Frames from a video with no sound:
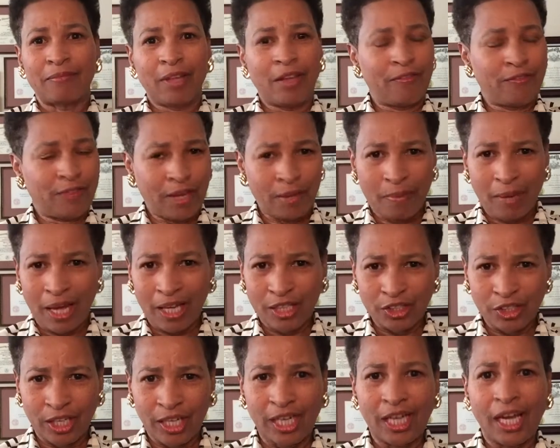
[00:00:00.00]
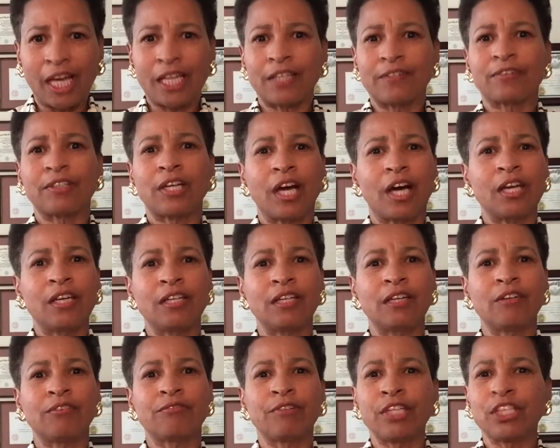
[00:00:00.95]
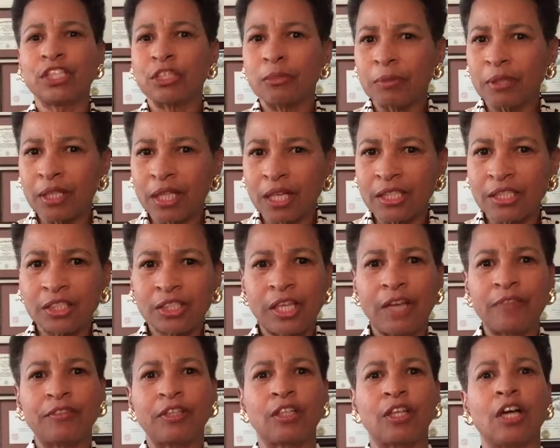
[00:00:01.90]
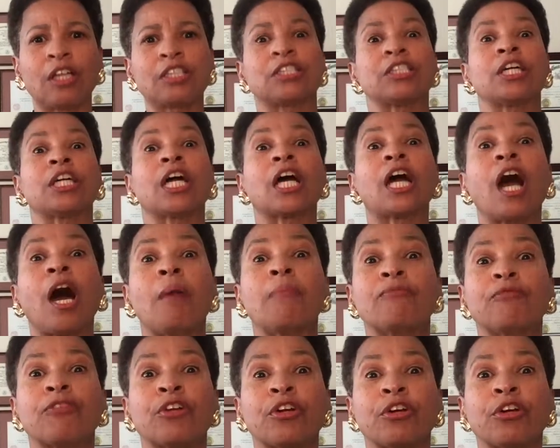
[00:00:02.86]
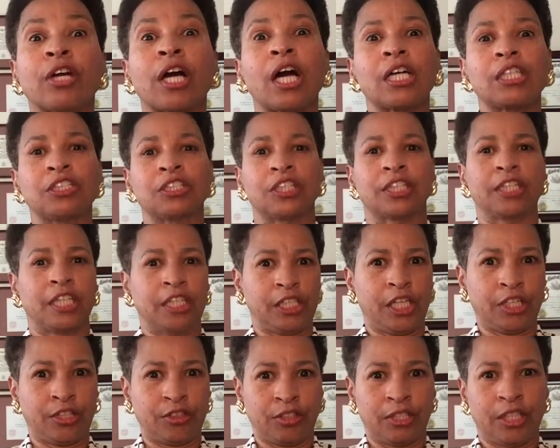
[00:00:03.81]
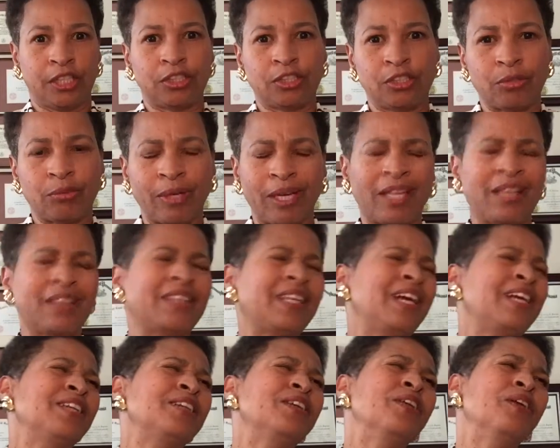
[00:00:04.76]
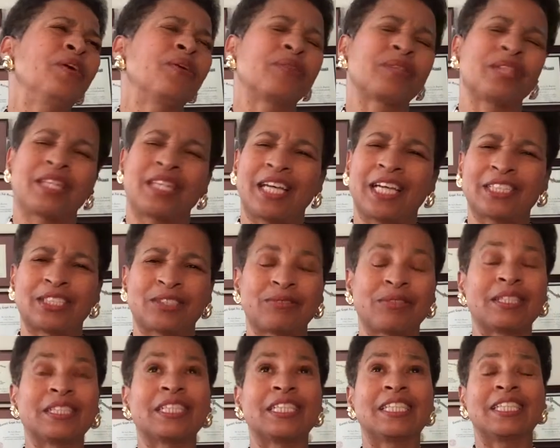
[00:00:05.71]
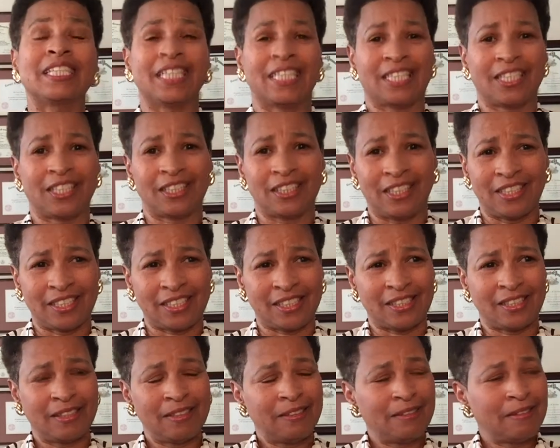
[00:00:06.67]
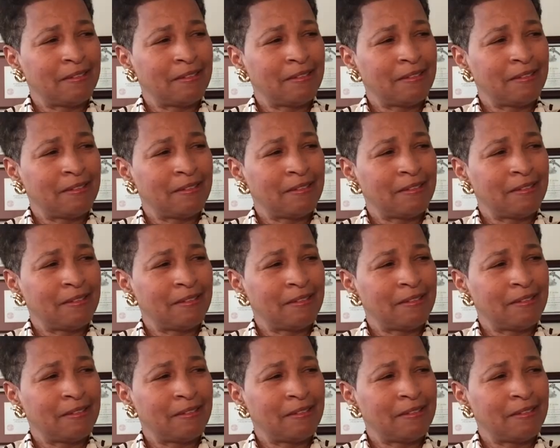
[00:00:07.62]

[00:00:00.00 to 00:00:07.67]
If they pass any kind of reasonable gun safety laws, they're going to come for your guns. They're going to take your guns away. They know that that's ridiculous.